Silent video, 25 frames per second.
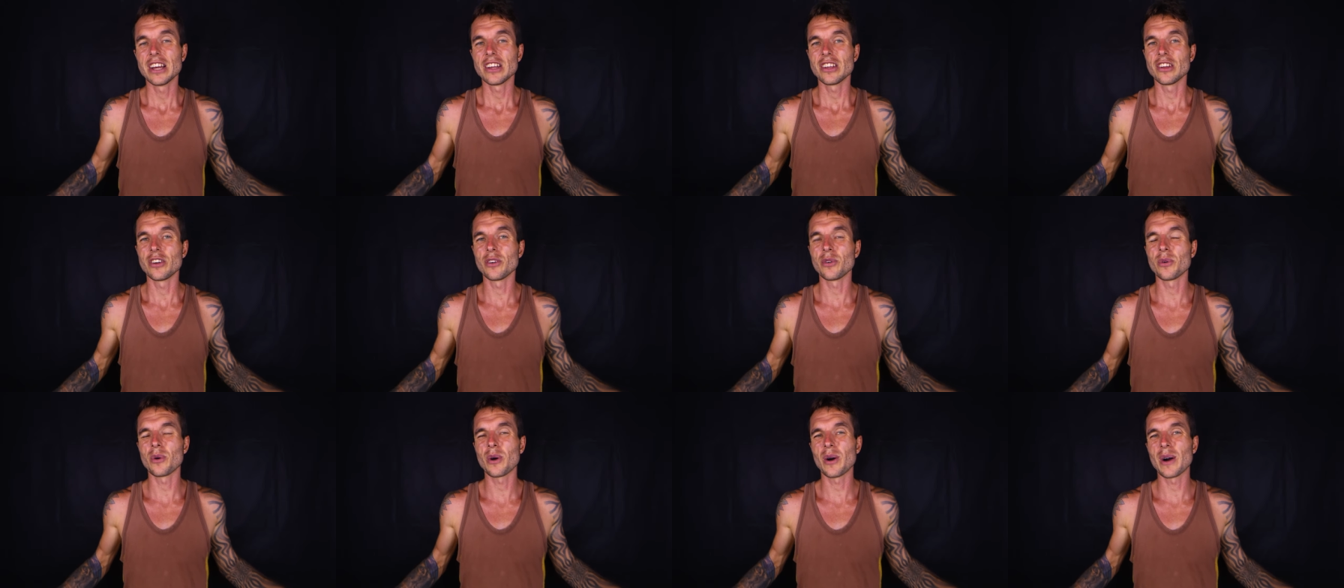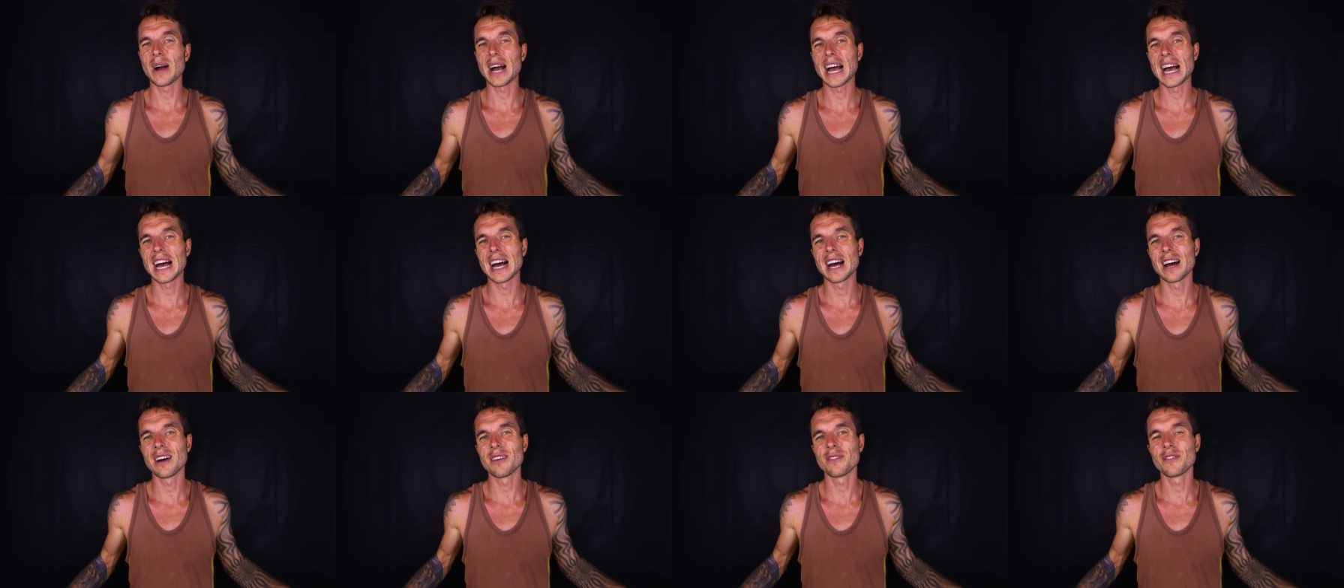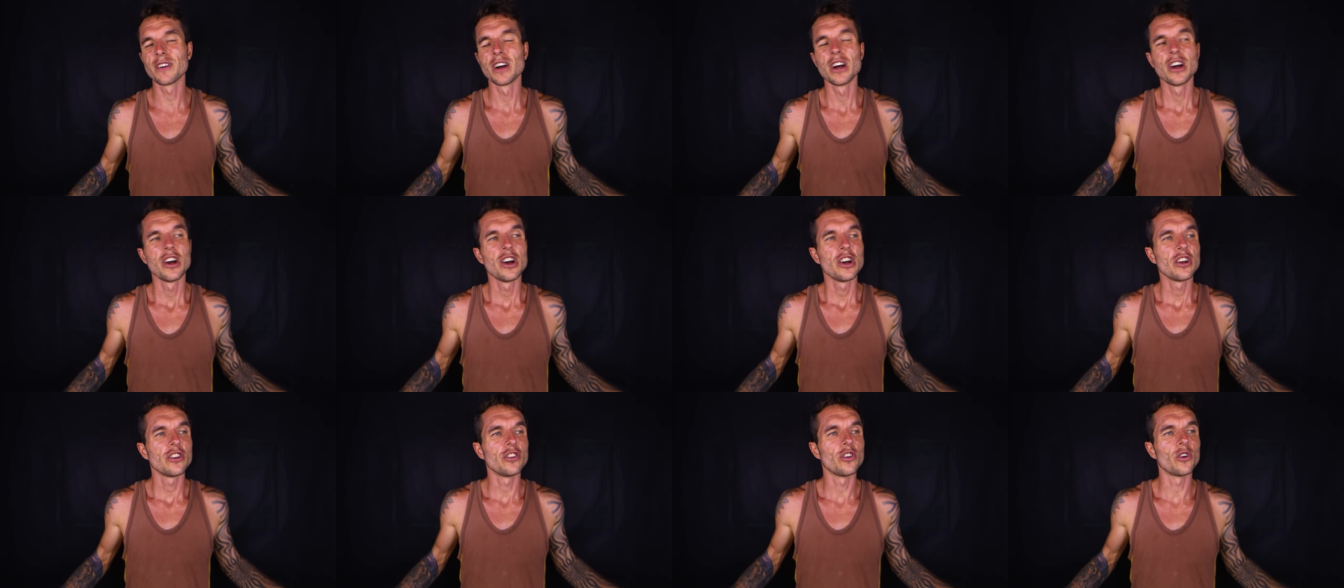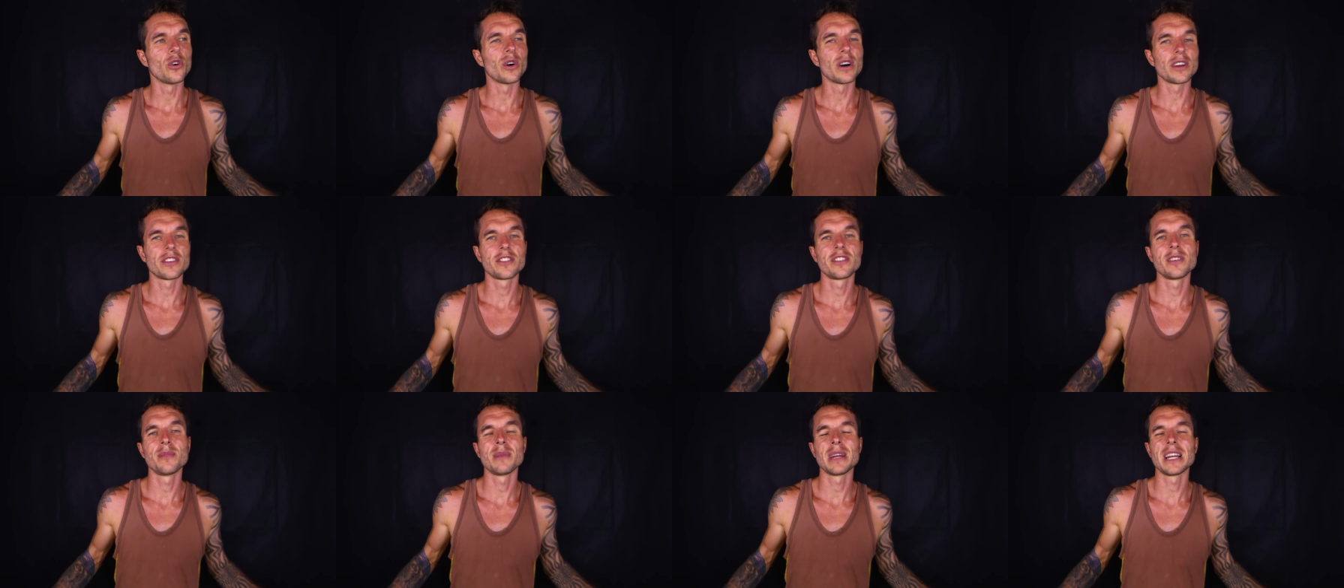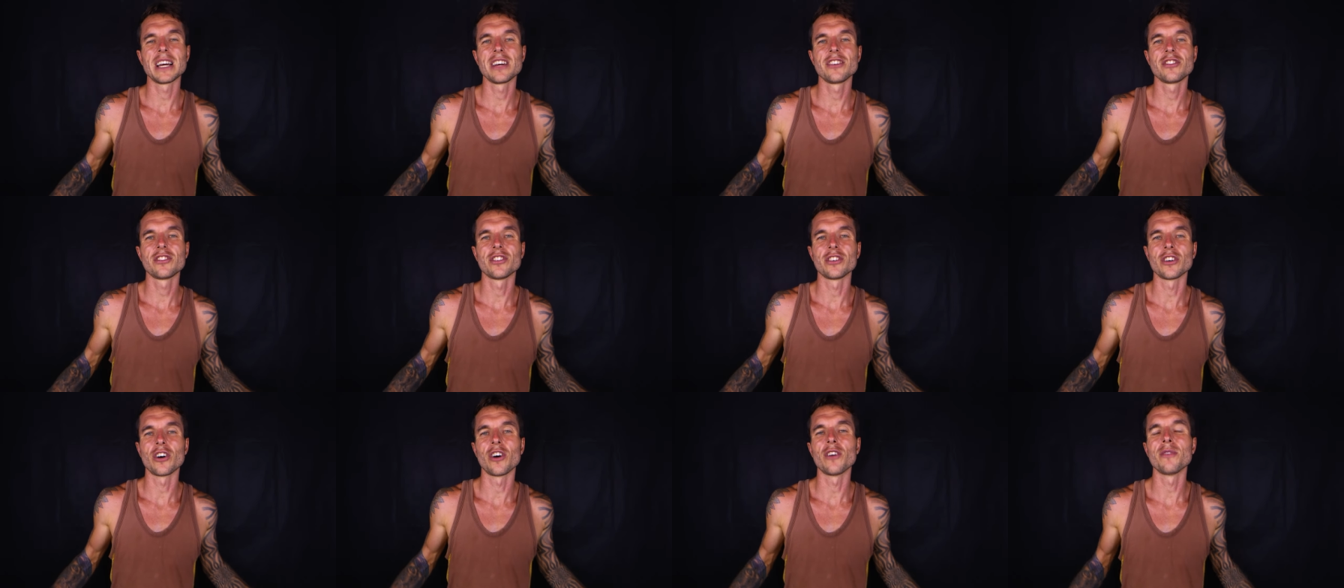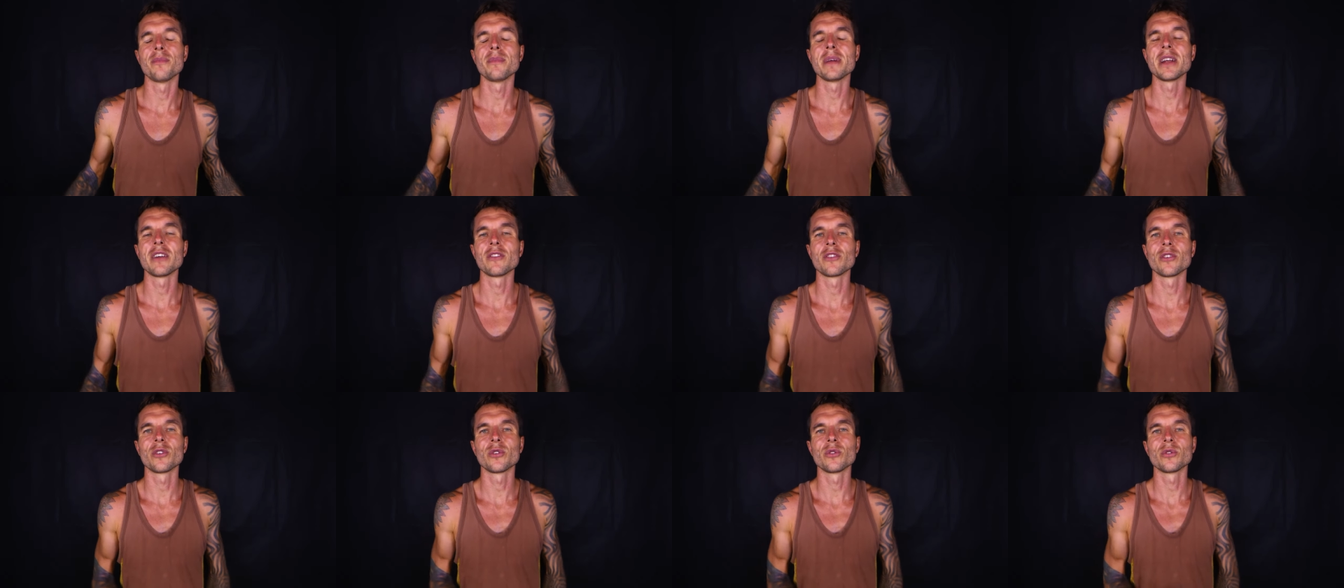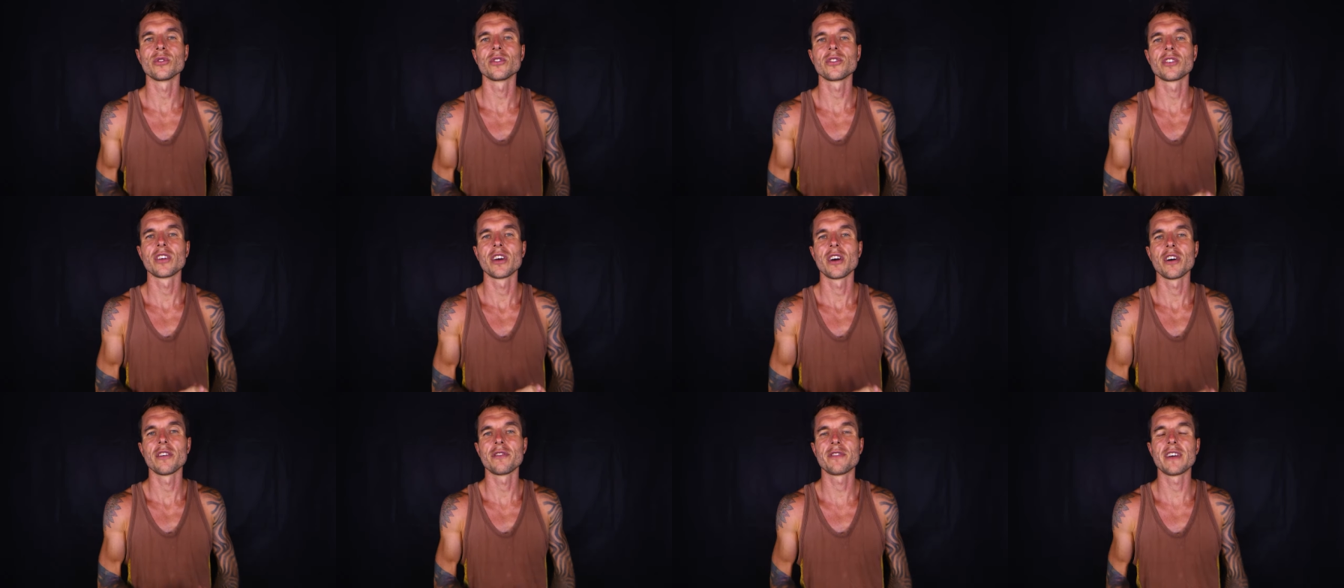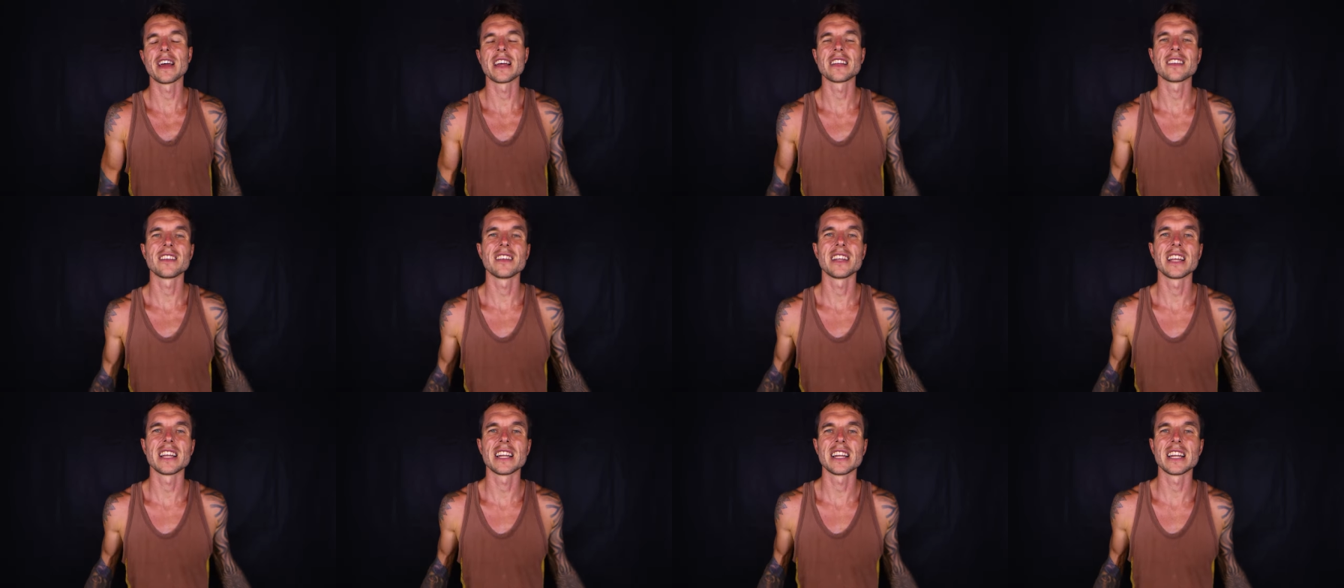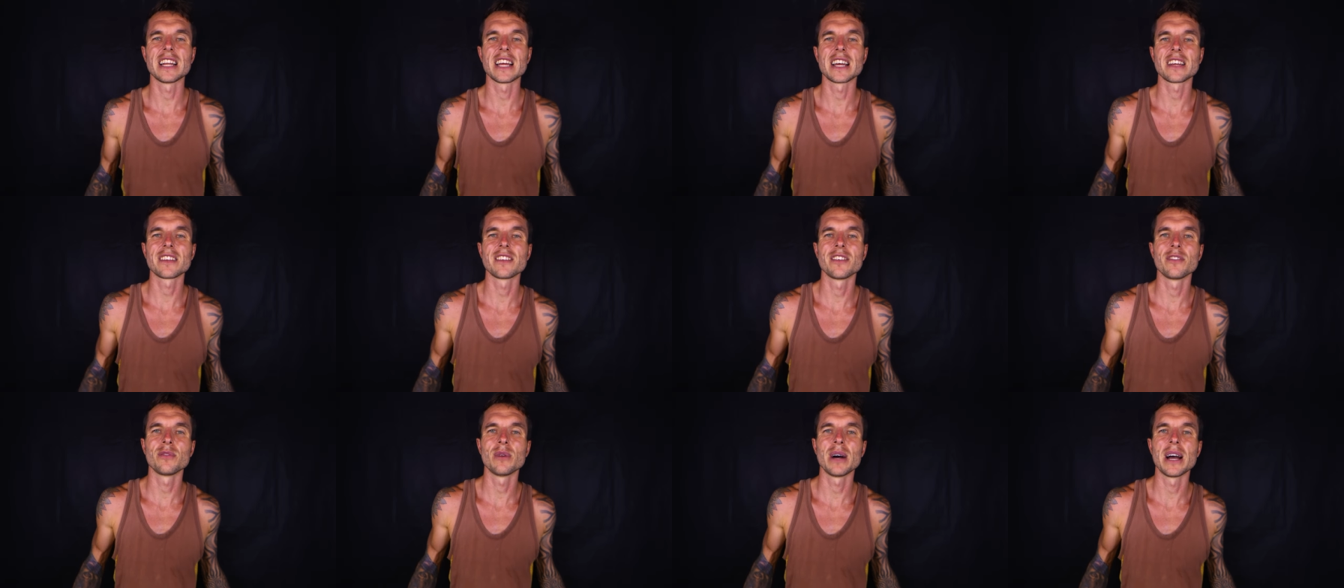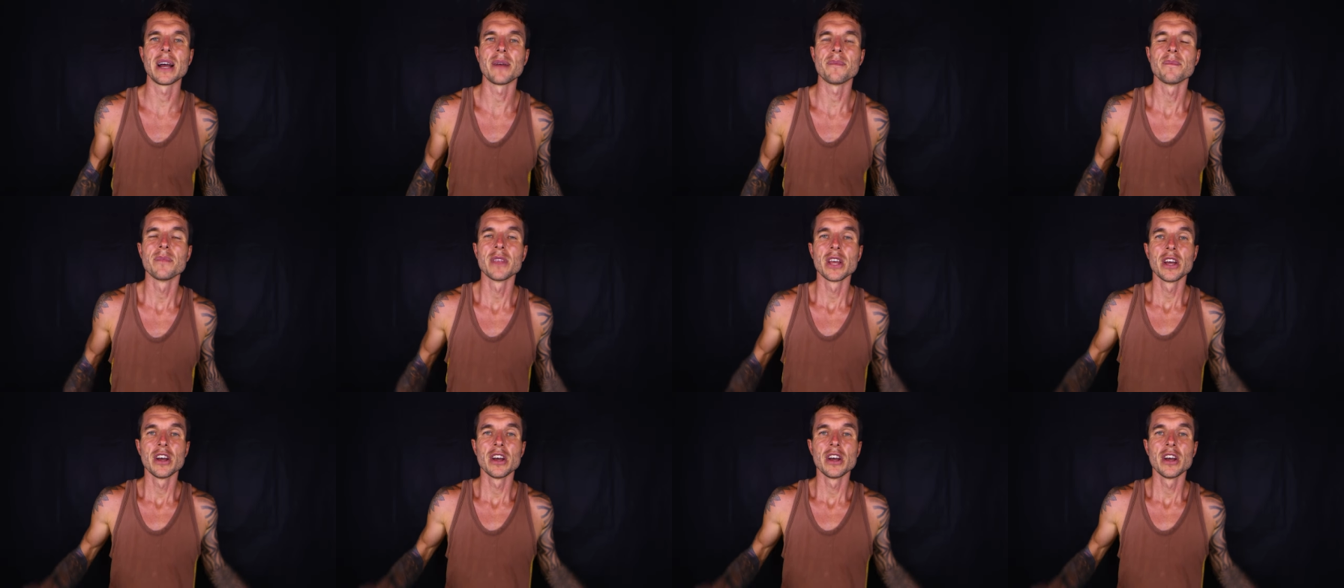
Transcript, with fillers: you will have your assimilation of minerals affected in a negative way.